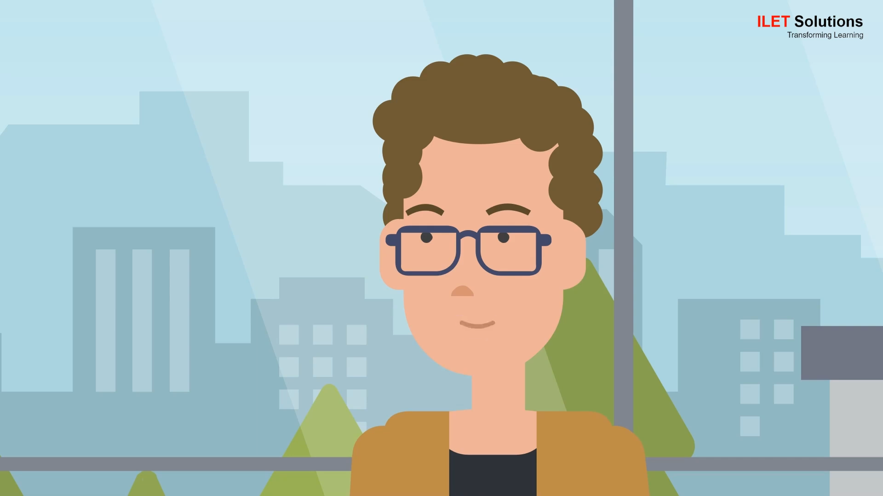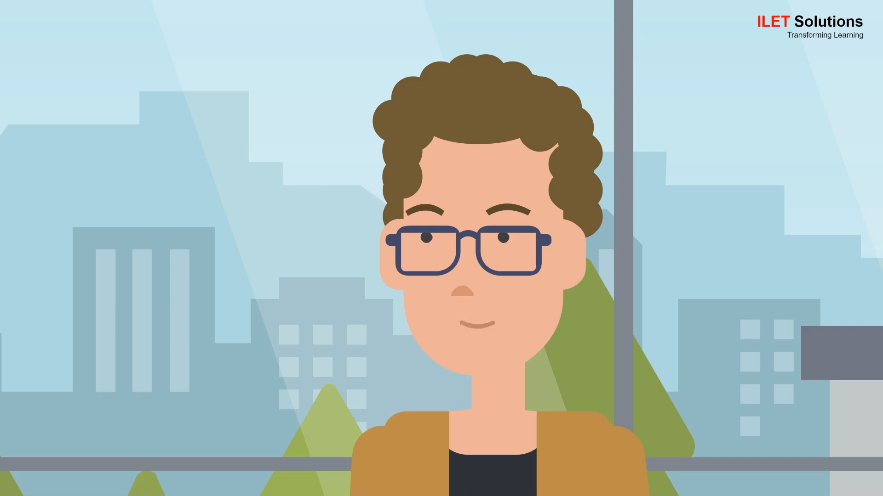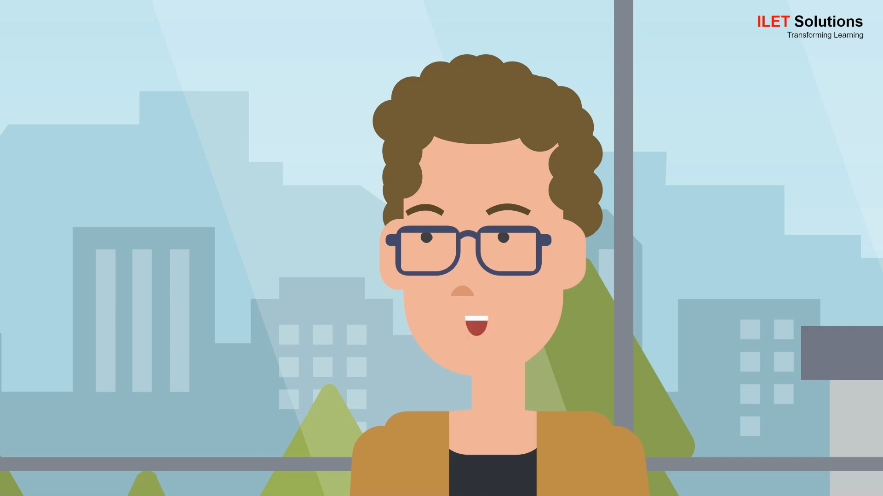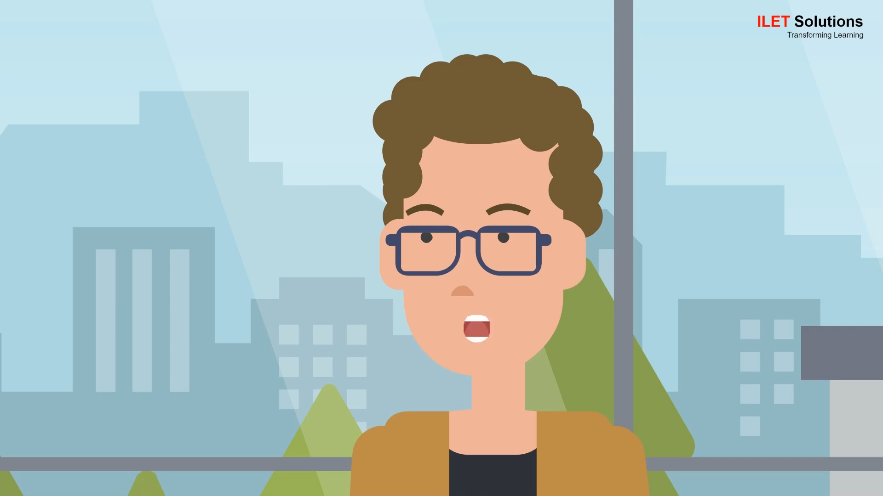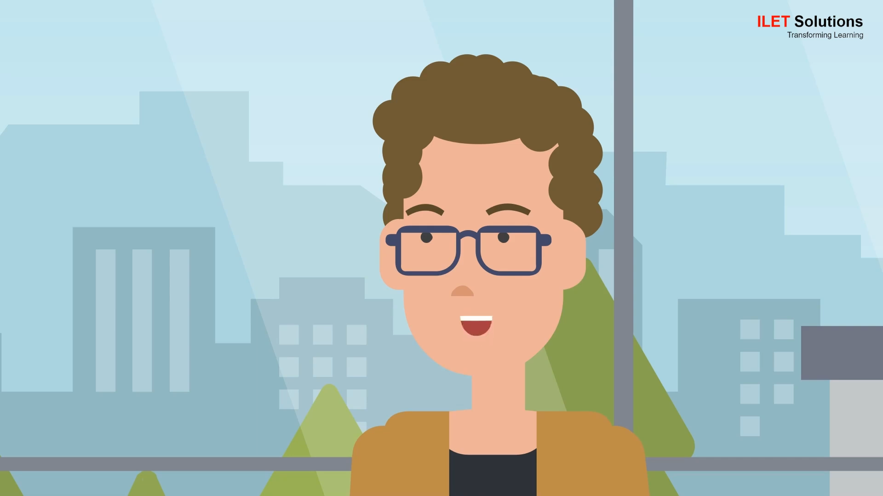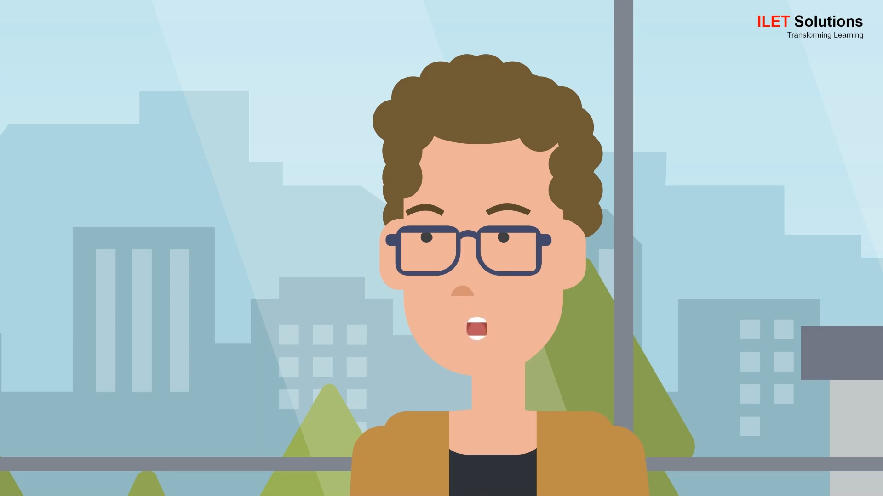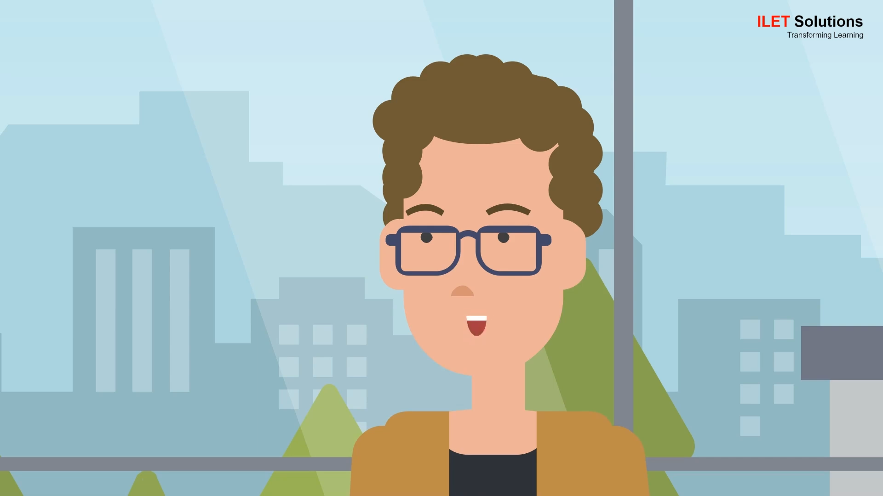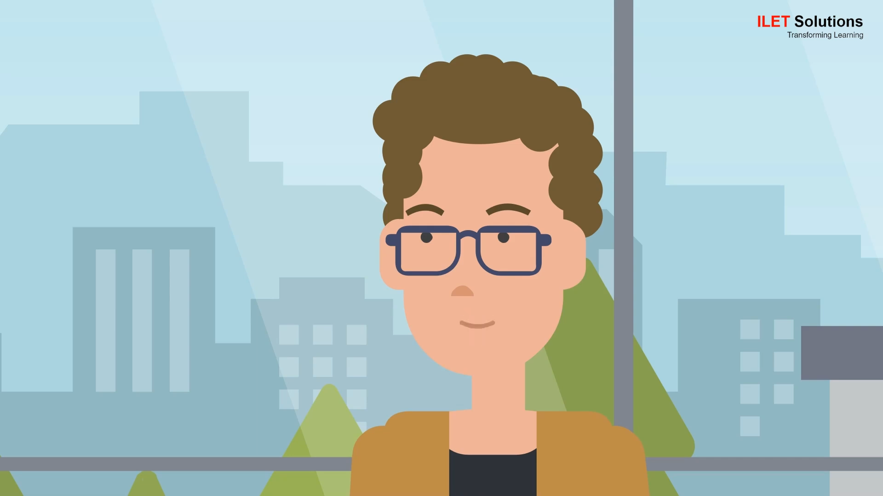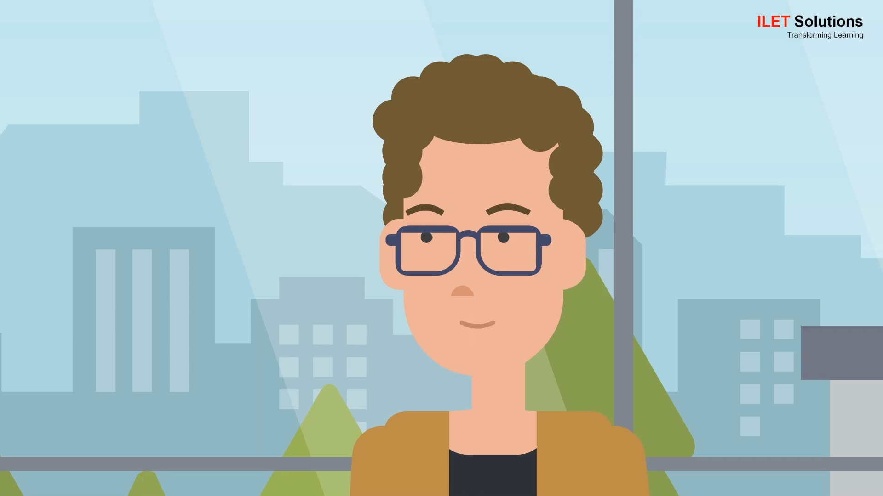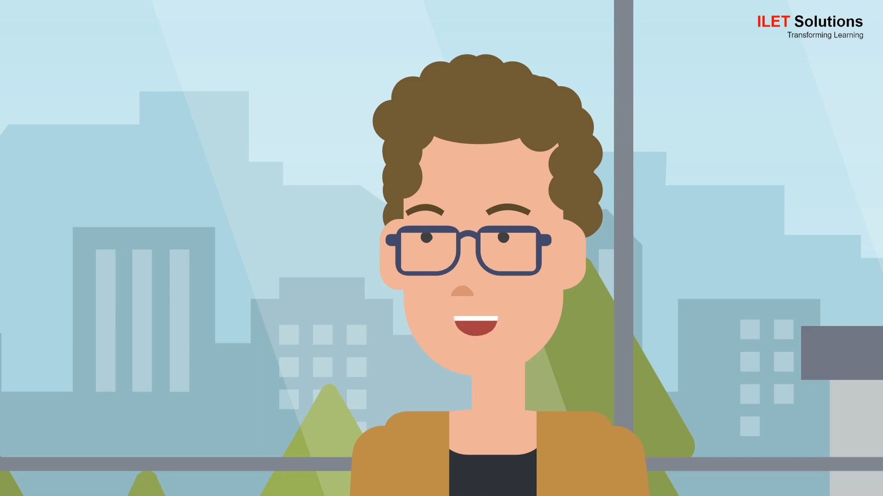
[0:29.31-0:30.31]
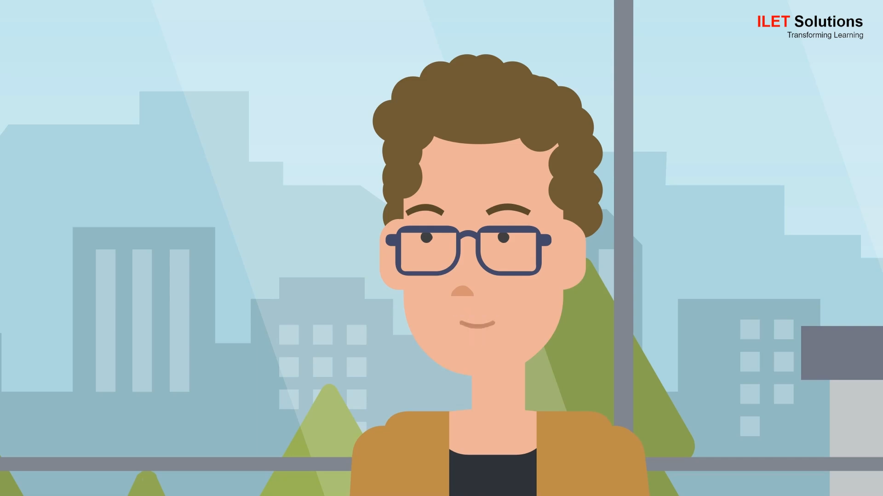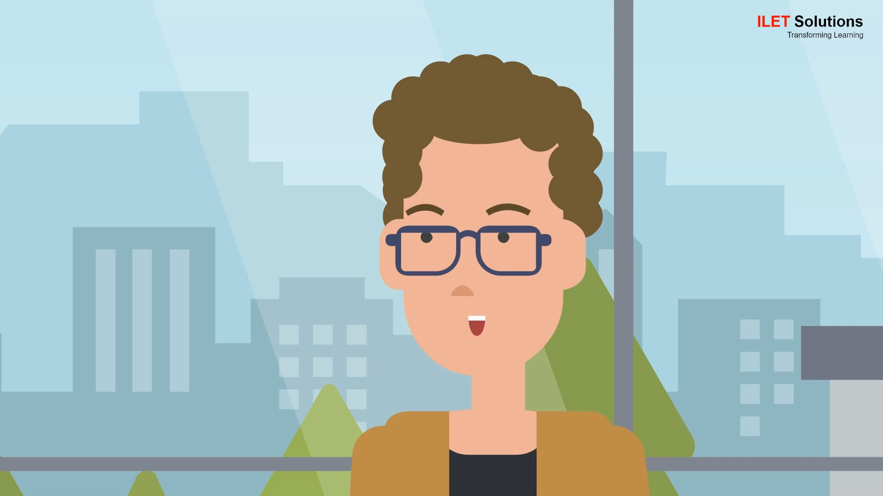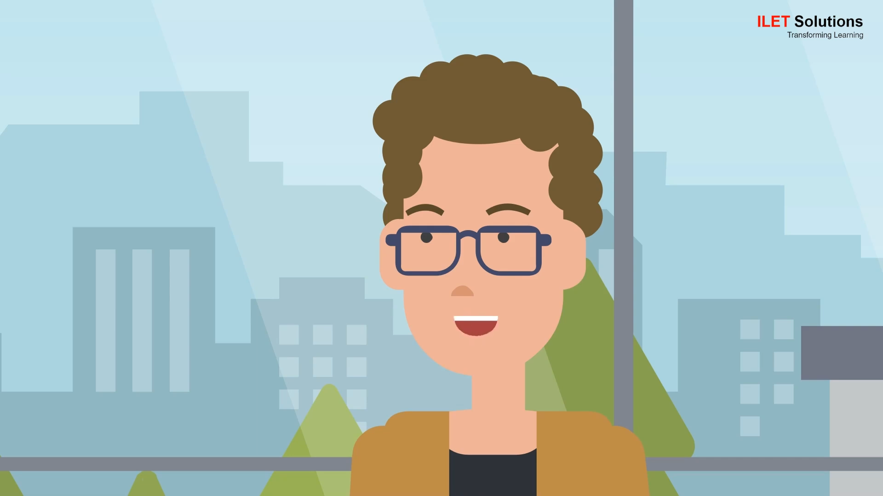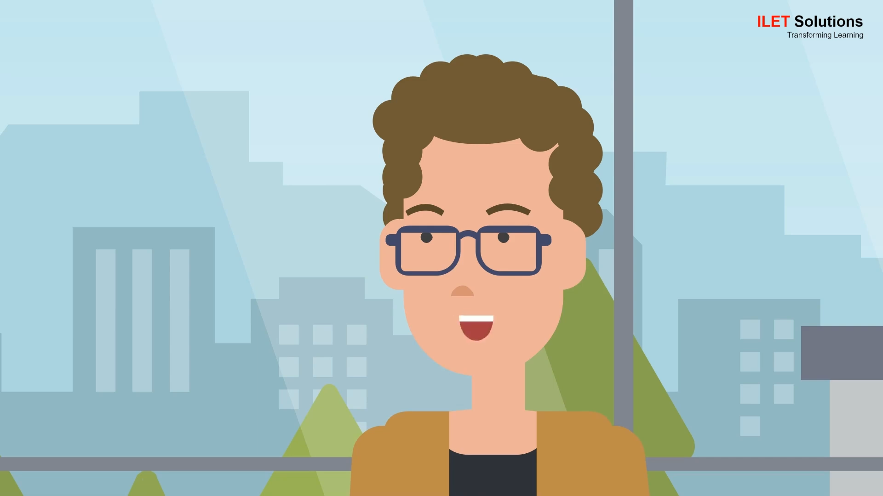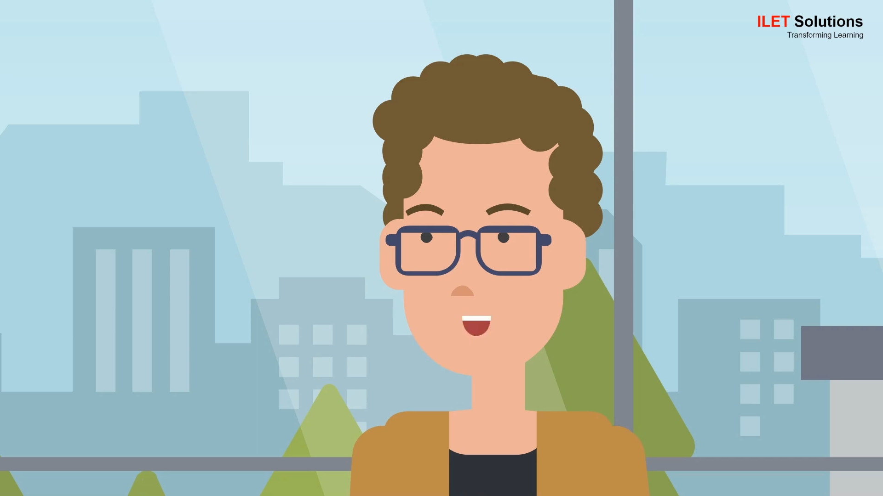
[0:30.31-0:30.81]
manipulate, and present